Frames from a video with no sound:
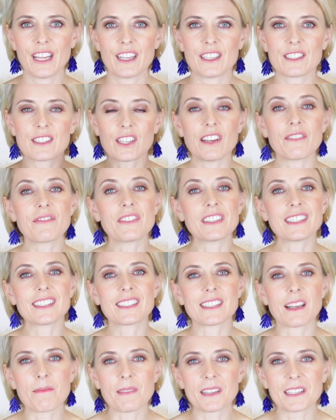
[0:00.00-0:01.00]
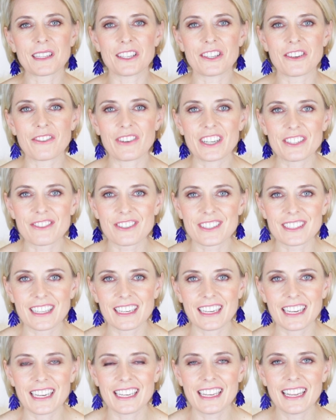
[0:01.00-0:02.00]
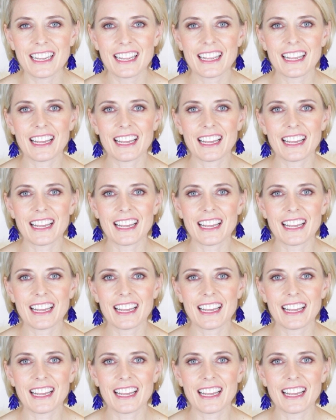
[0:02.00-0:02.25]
So if this is something that you're interested in,